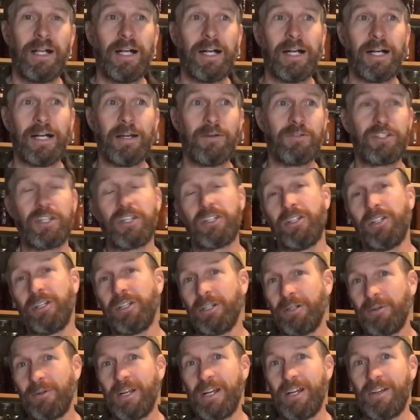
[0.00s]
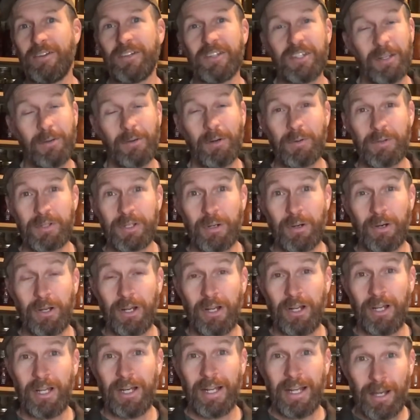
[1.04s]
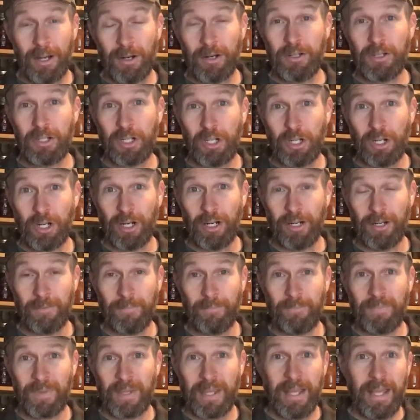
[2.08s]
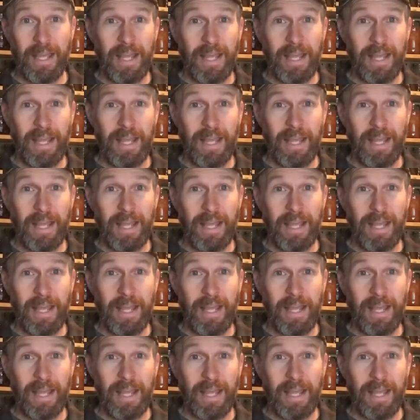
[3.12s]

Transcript: I was just looking around to see what was going on out in the garden,